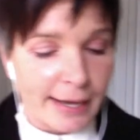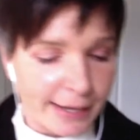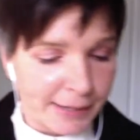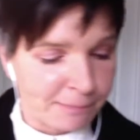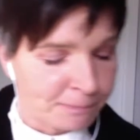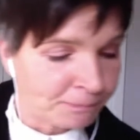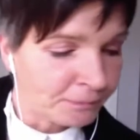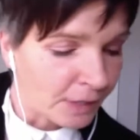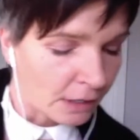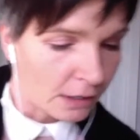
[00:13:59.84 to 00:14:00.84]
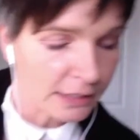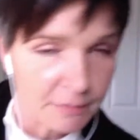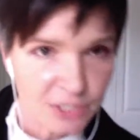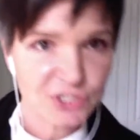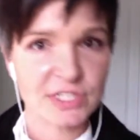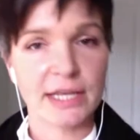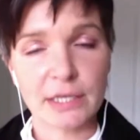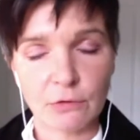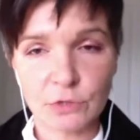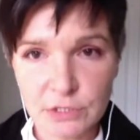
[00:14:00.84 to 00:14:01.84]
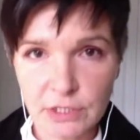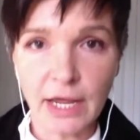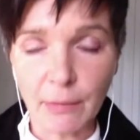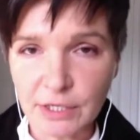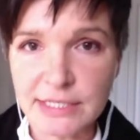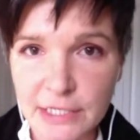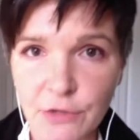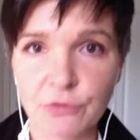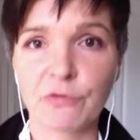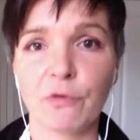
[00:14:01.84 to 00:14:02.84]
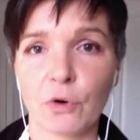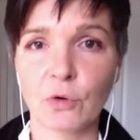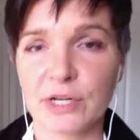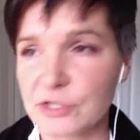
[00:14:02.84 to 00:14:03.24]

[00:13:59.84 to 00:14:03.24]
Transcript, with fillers: so let me just bring up one of these. Where's